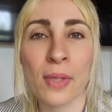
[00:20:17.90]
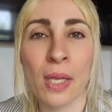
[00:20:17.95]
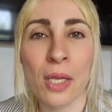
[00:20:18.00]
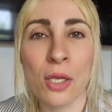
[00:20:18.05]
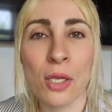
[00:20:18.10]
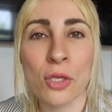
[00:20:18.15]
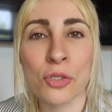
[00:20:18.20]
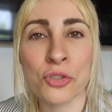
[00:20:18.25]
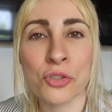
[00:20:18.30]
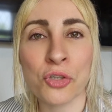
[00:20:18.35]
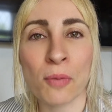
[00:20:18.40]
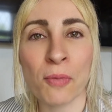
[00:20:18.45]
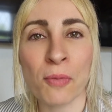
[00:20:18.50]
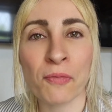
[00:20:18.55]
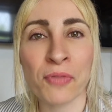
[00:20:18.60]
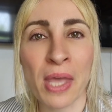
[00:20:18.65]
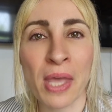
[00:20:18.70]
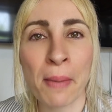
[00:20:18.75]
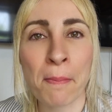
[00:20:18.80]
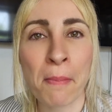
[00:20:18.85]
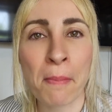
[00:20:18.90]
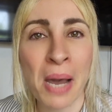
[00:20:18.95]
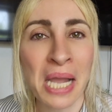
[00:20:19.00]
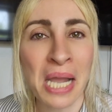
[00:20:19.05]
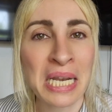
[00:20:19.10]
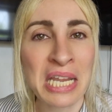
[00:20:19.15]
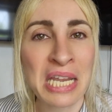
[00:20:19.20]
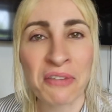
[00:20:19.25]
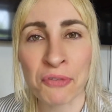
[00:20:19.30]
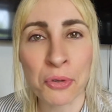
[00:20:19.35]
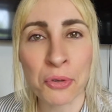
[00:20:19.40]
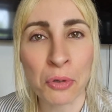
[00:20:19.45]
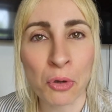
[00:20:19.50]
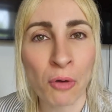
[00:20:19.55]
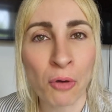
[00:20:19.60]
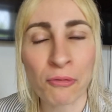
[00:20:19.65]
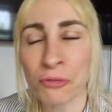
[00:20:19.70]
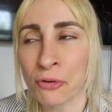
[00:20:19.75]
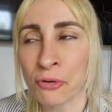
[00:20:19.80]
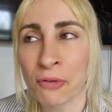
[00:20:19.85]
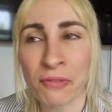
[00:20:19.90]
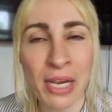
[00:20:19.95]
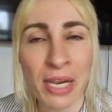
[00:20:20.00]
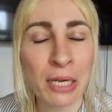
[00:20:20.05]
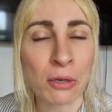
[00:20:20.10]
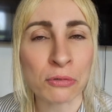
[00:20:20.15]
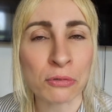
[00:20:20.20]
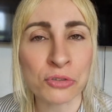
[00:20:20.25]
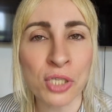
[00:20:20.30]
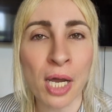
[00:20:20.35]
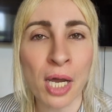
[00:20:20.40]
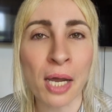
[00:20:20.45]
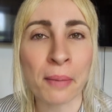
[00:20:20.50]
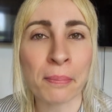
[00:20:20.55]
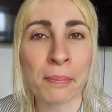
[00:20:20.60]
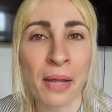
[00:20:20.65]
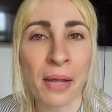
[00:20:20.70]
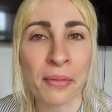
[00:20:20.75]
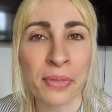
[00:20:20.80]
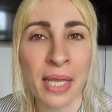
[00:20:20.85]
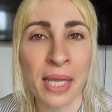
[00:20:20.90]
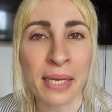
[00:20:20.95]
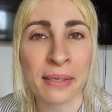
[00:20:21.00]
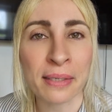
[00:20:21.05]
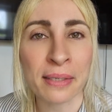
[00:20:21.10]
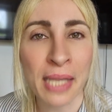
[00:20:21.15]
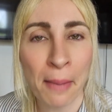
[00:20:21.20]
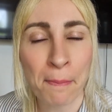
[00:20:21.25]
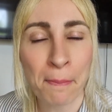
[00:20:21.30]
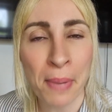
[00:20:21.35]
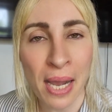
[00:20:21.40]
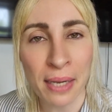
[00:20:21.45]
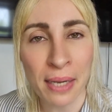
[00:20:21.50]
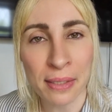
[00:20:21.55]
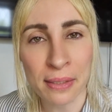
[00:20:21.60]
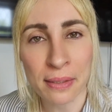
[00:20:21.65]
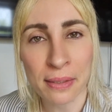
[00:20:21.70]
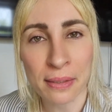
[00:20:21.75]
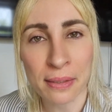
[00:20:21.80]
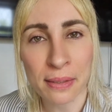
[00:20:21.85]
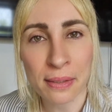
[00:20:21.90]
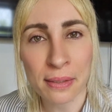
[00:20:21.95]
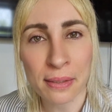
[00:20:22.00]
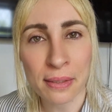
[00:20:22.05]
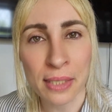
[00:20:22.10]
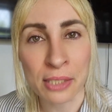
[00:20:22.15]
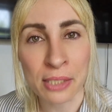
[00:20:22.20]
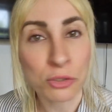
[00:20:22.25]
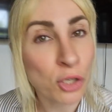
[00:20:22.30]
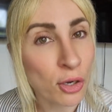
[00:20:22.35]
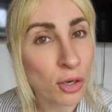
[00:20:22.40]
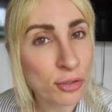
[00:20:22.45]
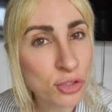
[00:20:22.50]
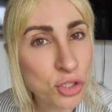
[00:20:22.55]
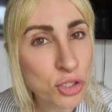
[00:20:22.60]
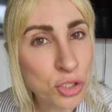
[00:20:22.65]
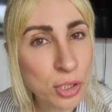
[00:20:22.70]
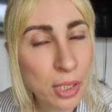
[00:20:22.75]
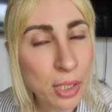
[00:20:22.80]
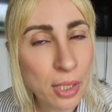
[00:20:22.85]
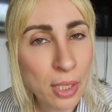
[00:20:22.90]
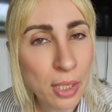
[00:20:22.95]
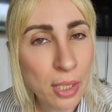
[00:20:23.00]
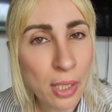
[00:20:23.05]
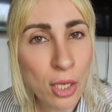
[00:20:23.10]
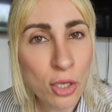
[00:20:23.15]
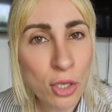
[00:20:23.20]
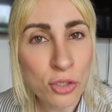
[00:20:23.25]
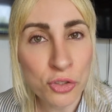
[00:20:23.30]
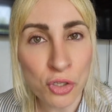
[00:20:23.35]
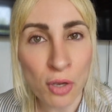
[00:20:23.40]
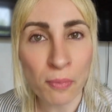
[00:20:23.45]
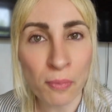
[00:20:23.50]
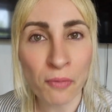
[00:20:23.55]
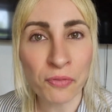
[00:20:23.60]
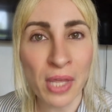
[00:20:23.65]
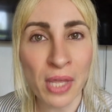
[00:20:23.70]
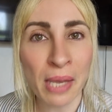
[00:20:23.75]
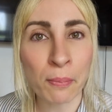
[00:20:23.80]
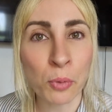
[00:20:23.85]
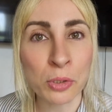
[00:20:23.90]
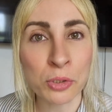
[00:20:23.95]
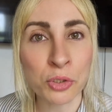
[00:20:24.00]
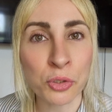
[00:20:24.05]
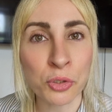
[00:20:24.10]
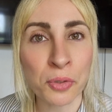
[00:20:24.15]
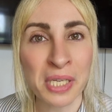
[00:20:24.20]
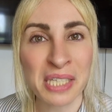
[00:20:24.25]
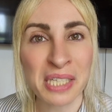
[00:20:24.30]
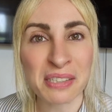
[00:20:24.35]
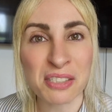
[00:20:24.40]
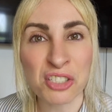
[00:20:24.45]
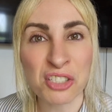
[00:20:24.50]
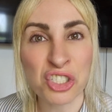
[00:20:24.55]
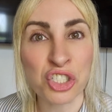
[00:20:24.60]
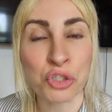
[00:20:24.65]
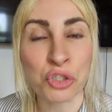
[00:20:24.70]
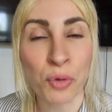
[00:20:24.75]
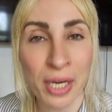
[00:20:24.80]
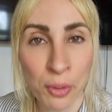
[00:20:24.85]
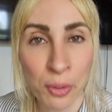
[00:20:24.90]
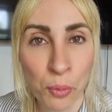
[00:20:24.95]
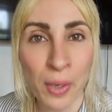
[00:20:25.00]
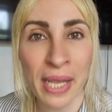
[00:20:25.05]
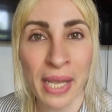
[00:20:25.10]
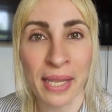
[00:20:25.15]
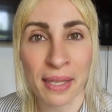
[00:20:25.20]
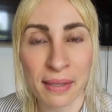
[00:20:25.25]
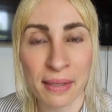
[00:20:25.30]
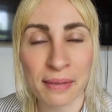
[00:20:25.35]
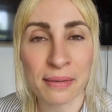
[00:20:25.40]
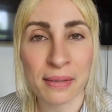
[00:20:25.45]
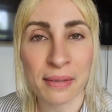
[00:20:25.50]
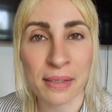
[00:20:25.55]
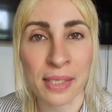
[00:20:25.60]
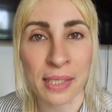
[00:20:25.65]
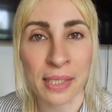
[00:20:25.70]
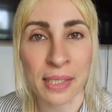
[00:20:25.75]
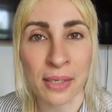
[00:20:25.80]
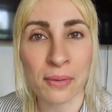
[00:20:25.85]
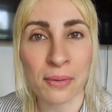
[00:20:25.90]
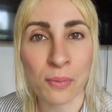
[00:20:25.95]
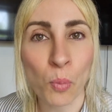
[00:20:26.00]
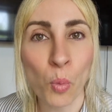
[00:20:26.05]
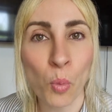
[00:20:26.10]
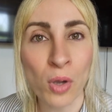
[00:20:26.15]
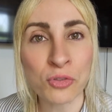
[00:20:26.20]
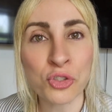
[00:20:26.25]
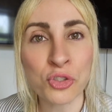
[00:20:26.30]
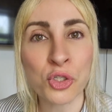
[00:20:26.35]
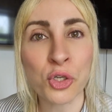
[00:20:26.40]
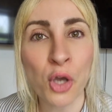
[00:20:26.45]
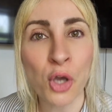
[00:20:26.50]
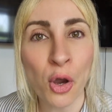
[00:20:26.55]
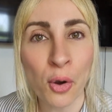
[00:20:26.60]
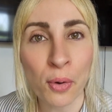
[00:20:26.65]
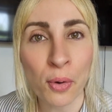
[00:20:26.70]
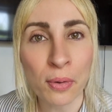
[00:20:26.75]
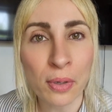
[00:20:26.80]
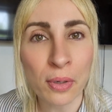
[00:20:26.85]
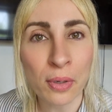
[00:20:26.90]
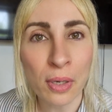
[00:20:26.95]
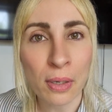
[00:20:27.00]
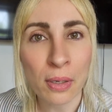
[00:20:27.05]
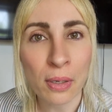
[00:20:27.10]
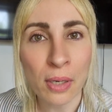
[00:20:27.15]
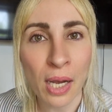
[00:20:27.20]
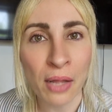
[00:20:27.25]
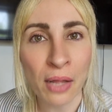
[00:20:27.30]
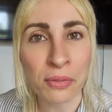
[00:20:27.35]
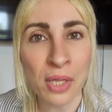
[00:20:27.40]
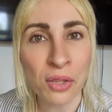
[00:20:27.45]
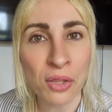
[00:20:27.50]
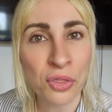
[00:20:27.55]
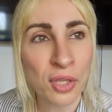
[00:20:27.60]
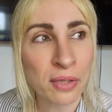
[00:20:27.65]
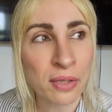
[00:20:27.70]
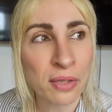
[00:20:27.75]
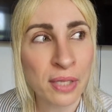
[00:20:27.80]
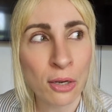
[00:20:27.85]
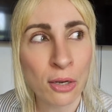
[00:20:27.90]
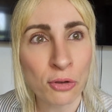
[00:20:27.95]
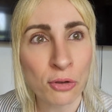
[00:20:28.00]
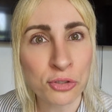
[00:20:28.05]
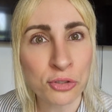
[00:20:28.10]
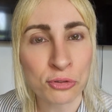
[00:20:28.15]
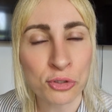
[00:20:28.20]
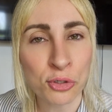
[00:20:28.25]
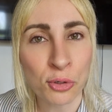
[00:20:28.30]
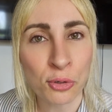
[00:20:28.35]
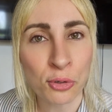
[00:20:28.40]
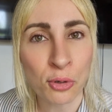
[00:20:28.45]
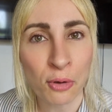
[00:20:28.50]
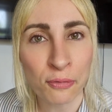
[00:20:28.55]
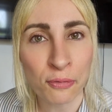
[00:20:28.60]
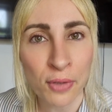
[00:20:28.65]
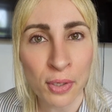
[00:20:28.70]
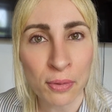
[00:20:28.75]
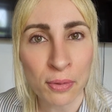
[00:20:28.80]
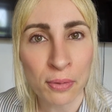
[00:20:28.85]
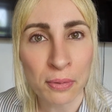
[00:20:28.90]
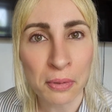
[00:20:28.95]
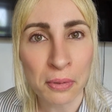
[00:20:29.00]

Some of them might leave you alone for a very long time and then get back in touch. Some of them will do it straight away. You know, once you go and they think they lost control of you,